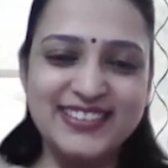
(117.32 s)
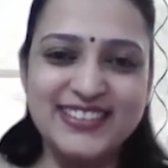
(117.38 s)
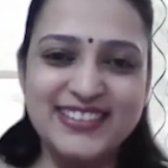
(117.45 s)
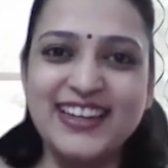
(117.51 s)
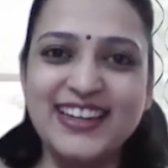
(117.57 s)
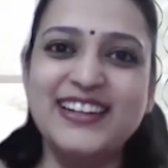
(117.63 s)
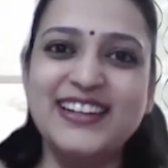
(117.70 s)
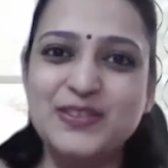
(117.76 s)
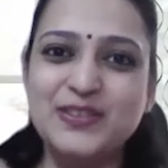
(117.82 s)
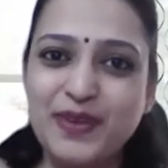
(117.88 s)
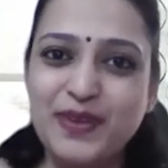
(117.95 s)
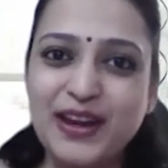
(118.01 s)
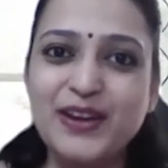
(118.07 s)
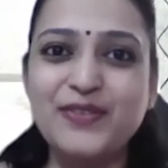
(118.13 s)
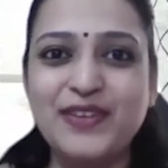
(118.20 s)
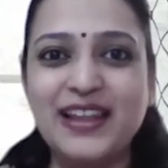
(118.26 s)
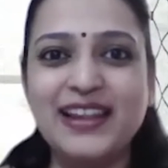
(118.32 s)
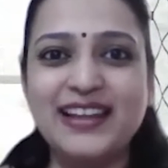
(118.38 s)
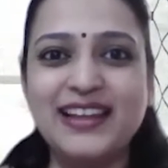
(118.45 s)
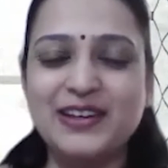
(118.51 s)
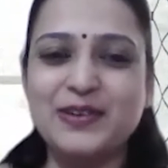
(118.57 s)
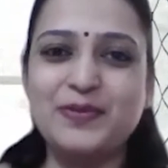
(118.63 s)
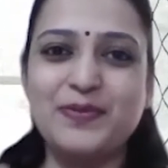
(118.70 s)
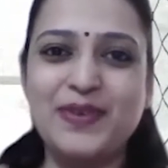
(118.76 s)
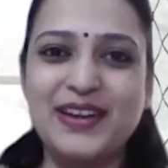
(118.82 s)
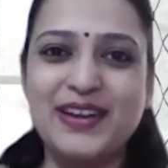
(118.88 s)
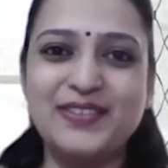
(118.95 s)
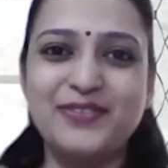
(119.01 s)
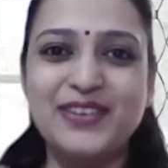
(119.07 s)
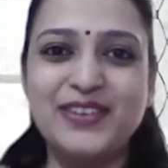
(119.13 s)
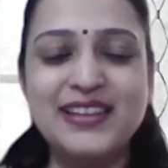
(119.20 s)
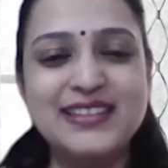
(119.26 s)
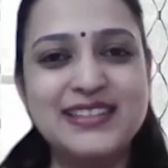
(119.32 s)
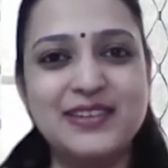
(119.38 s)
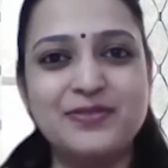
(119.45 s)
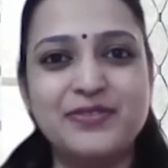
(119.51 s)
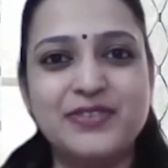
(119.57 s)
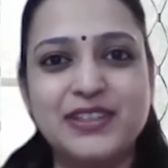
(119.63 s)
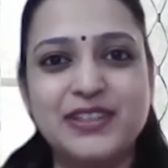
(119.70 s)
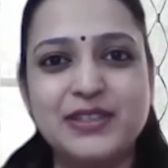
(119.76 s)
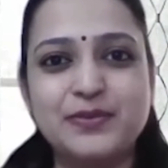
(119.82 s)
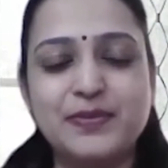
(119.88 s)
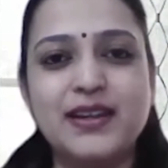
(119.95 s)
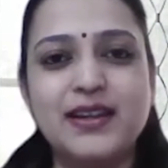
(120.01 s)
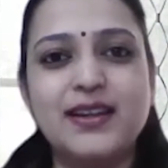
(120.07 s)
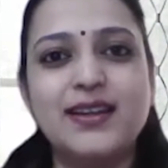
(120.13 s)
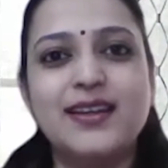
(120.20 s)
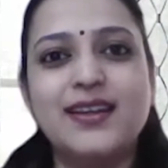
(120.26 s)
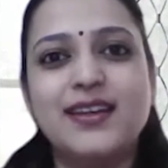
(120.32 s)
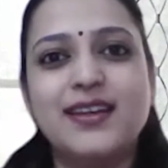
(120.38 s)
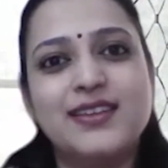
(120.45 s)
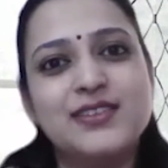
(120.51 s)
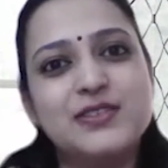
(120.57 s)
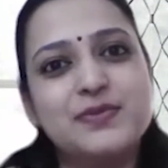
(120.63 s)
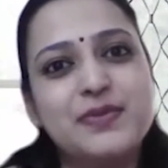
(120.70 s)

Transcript: the child yes. is made welcome and feels comfortable. Yes.